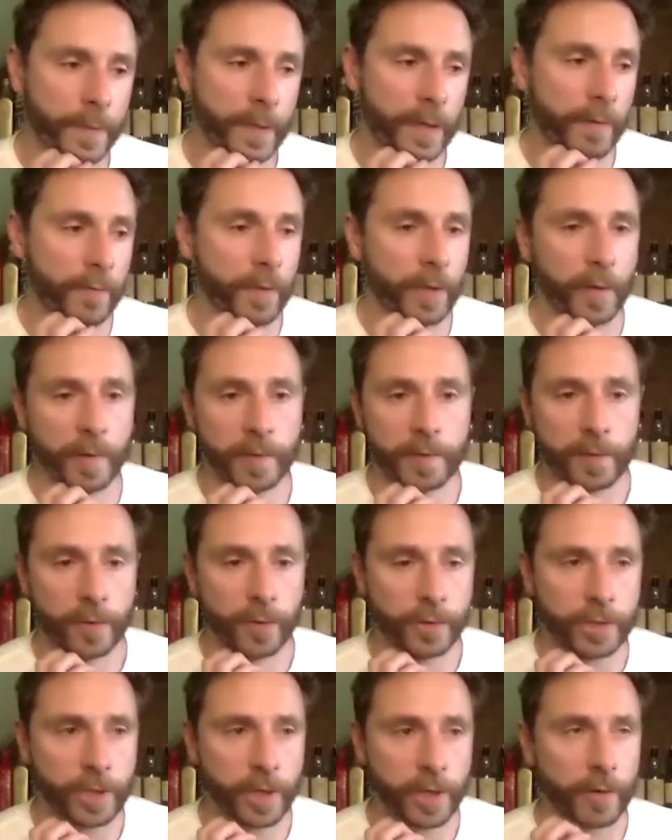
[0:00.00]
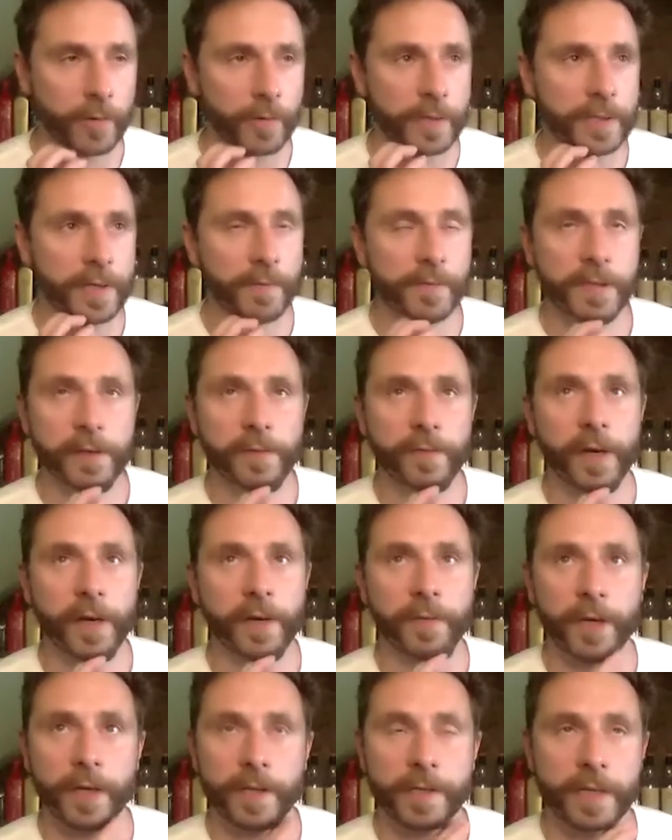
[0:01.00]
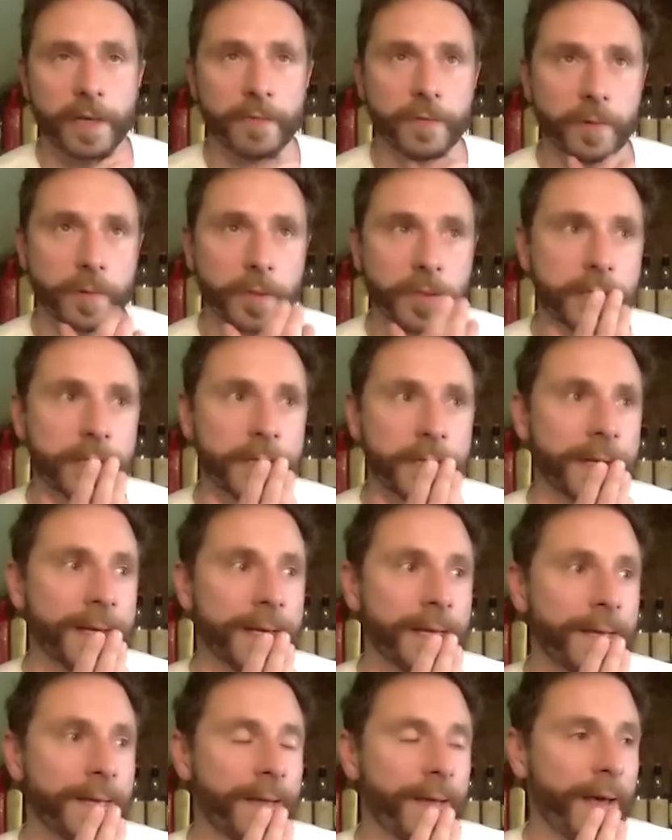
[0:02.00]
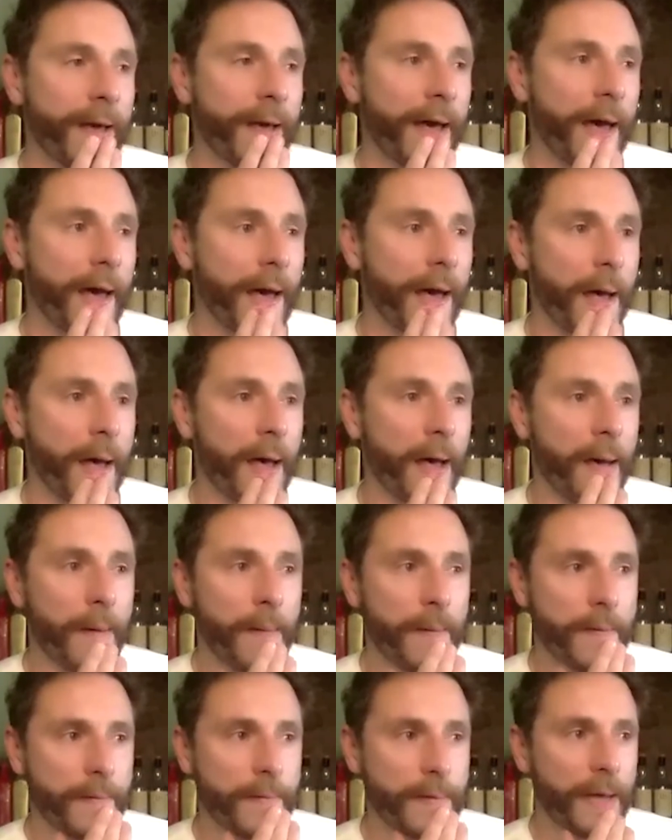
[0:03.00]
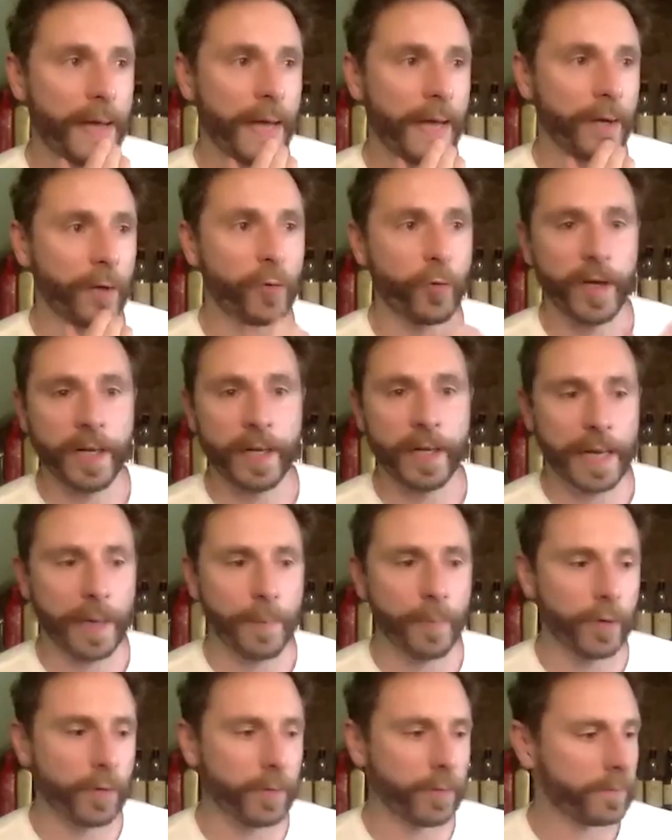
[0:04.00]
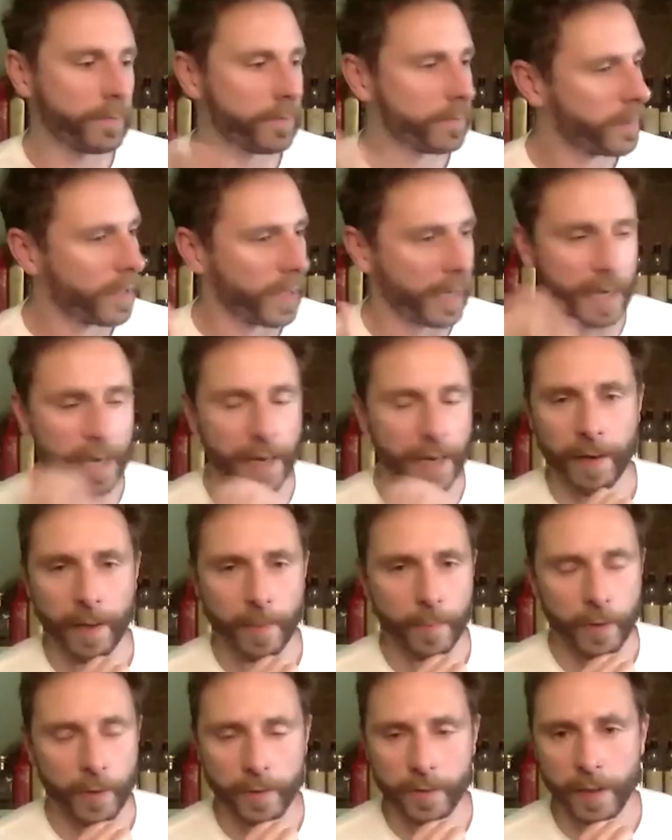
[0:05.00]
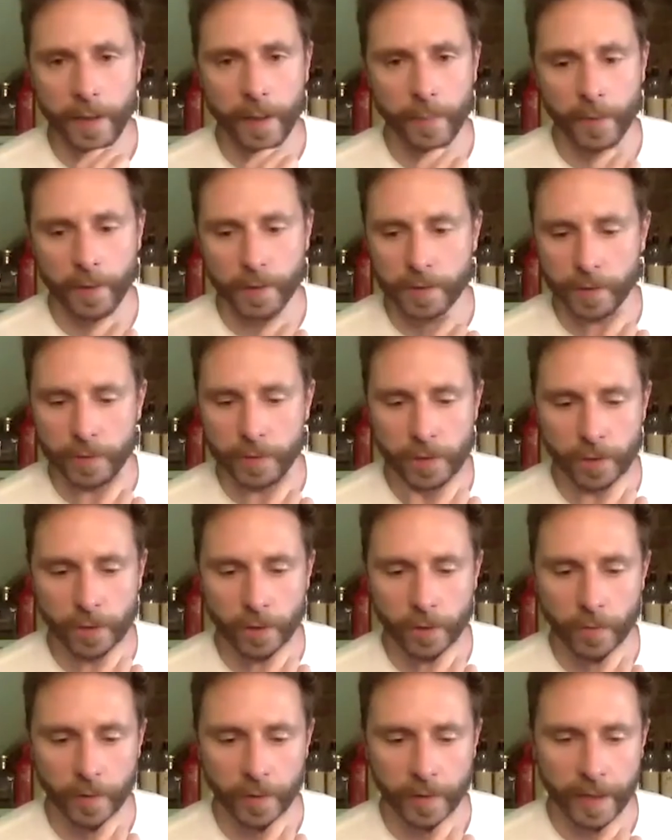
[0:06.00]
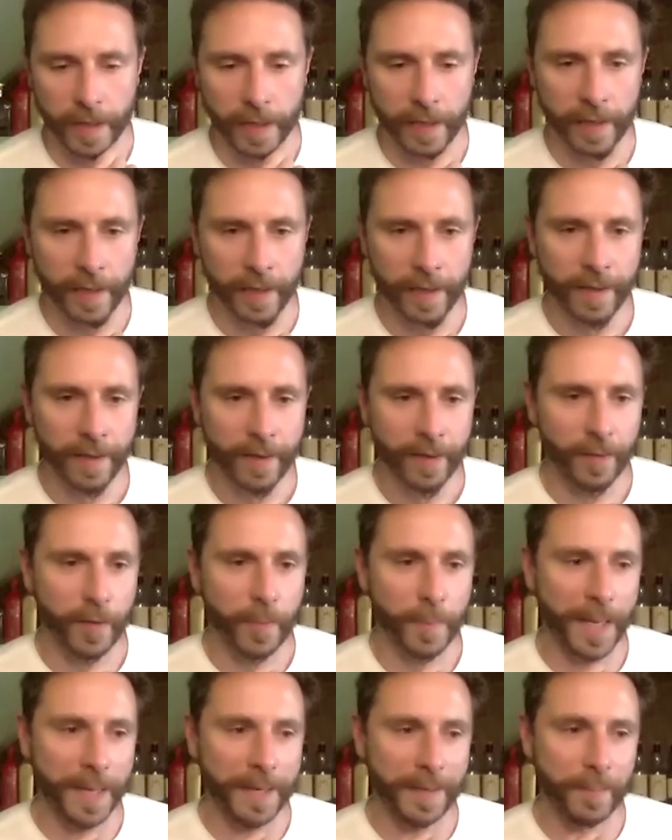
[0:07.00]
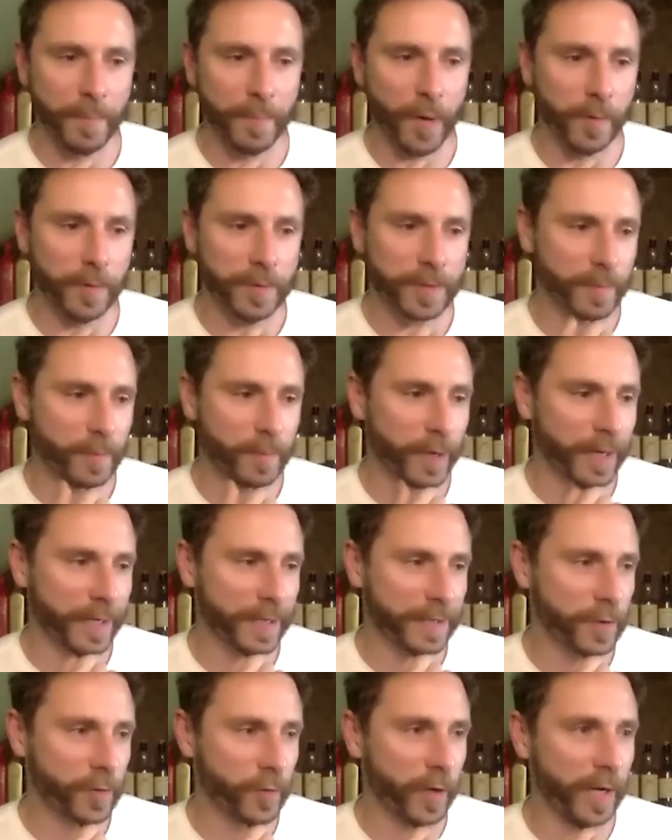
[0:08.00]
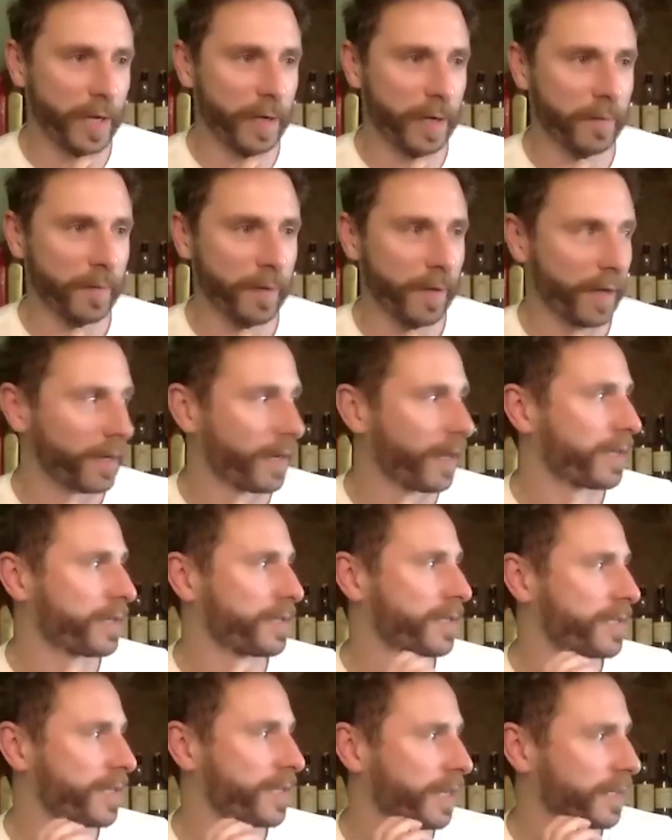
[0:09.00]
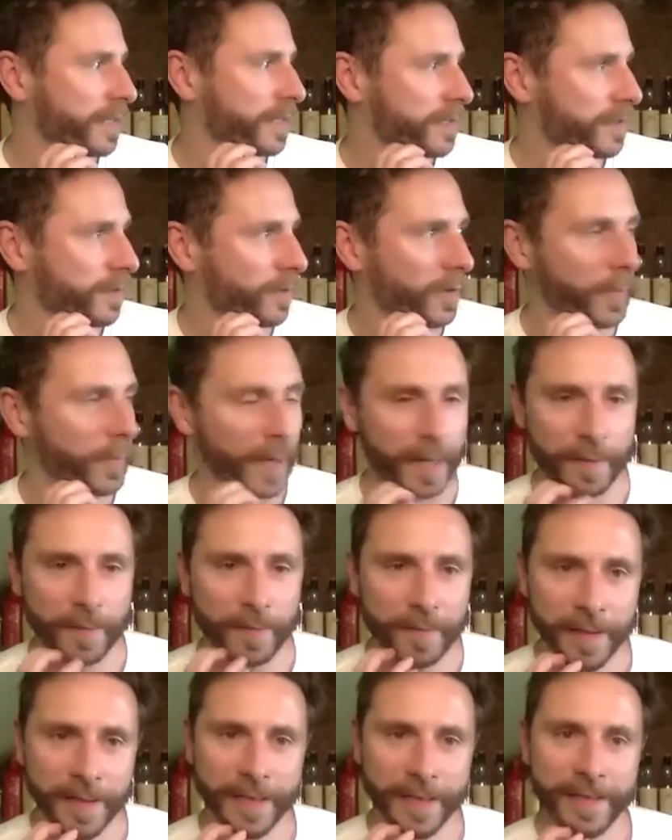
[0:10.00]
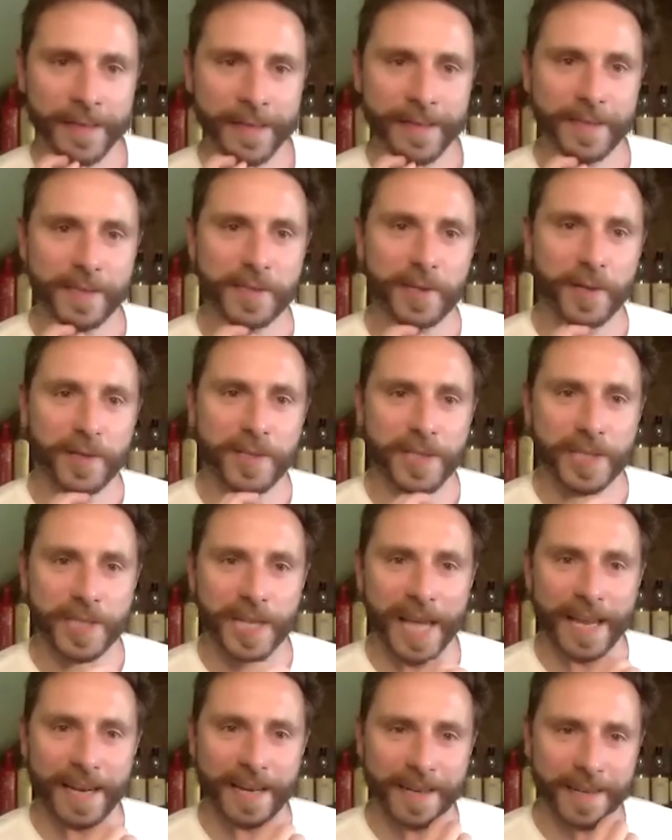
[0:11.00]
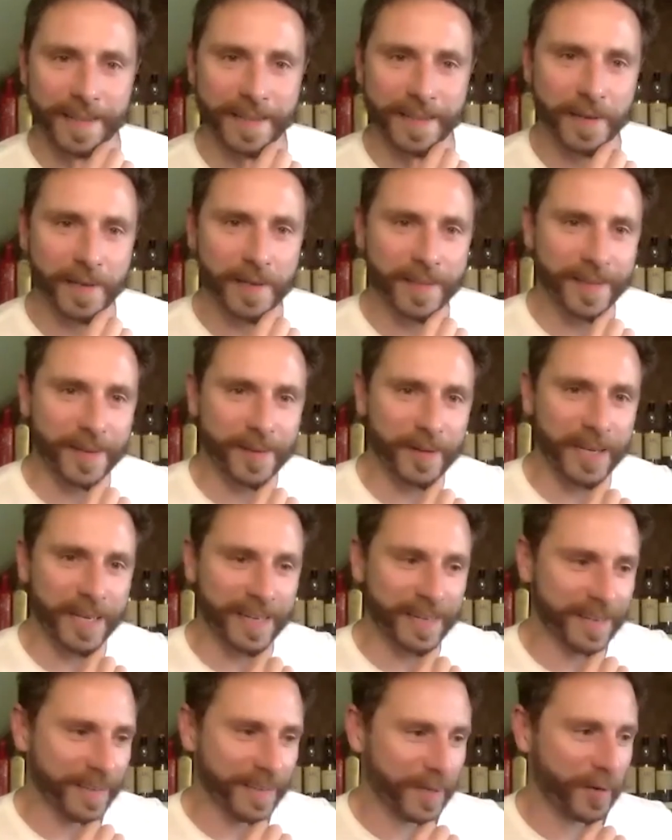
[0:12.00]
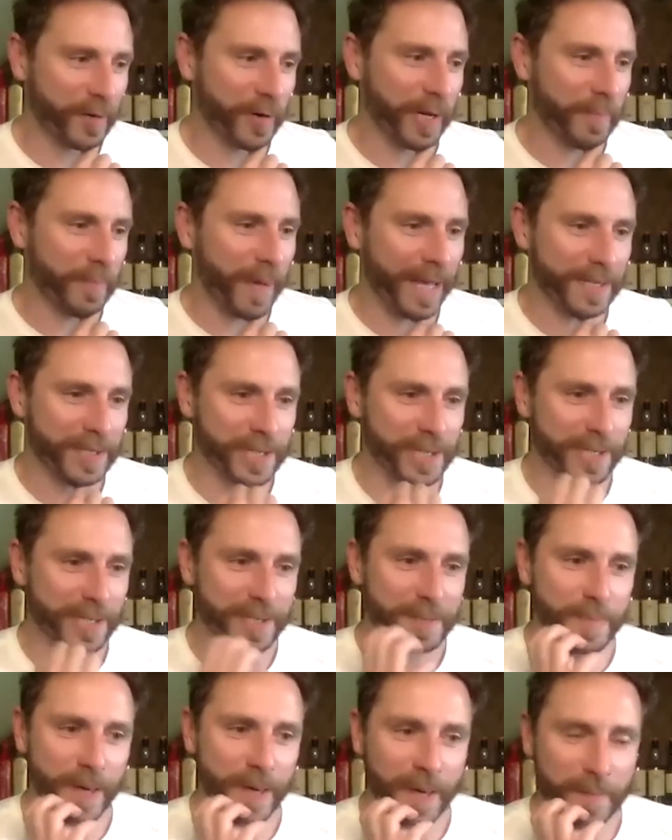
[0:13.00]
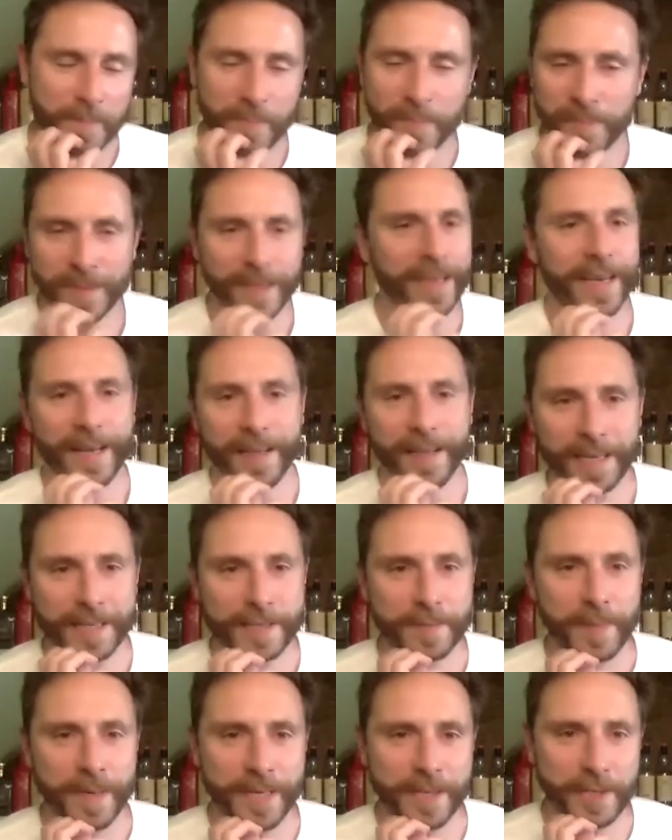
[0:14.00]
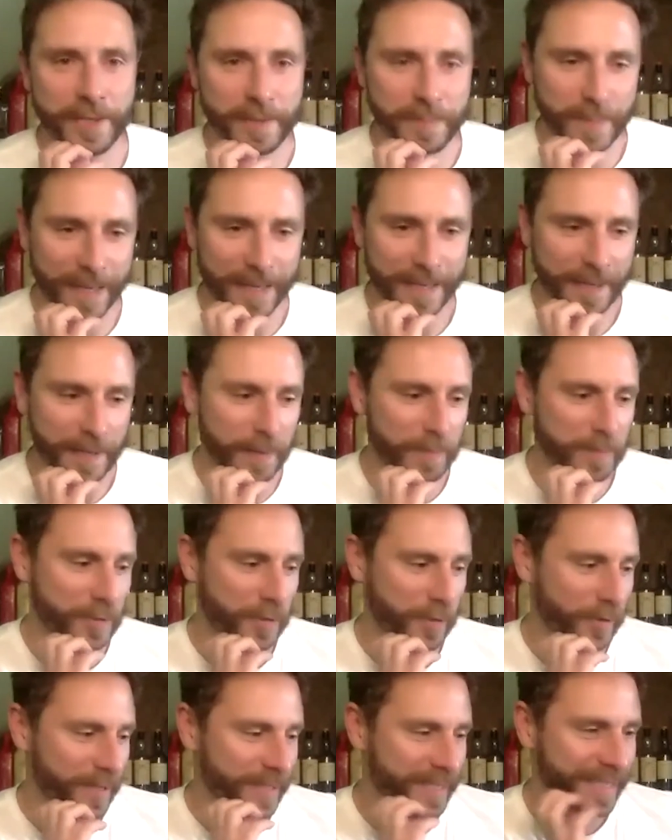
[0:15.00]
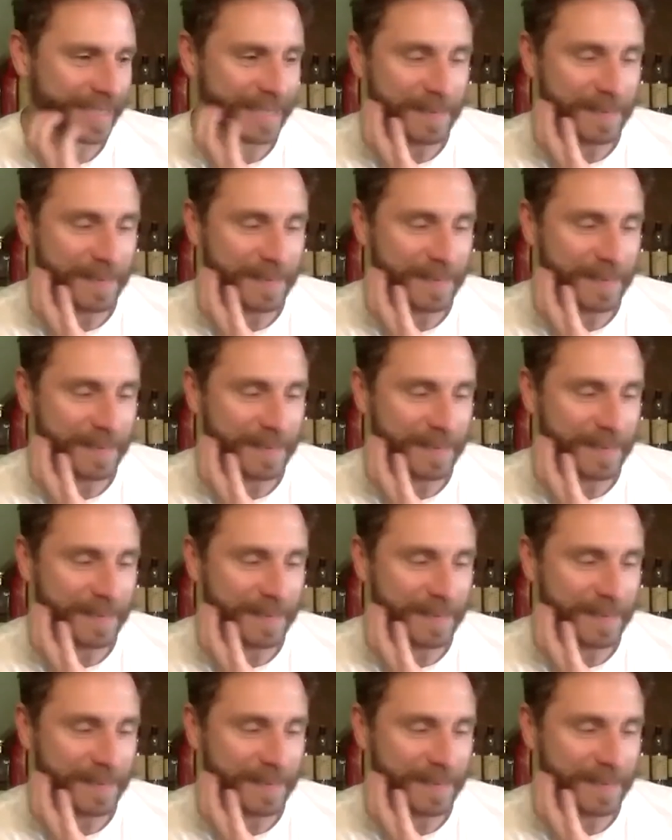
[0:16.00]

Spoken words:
Even though it was launched 175 years afterwards, and green label again, I'm not too sure on the blended malt and why it's green. I'd like to say it's all about the Scottish land and the green pastures, but that's me just making up stories.